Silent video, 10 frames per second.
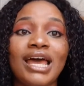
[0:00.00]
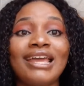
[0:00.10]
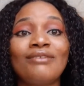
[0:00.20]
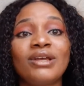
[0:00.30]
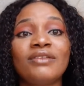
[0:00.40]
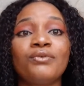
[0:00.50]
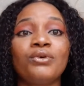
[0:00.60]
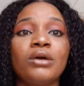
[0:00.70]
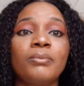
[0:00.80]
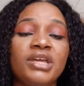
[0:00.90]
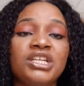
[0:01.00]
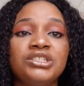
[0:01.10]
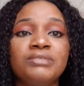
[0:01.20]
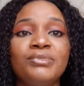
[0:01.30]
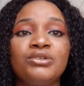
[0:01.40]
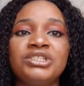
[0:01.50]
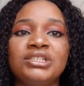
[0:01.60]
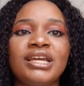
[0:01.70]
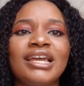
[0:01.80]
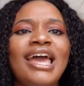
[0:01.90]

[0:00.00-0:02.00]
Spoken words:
I went for a milkshake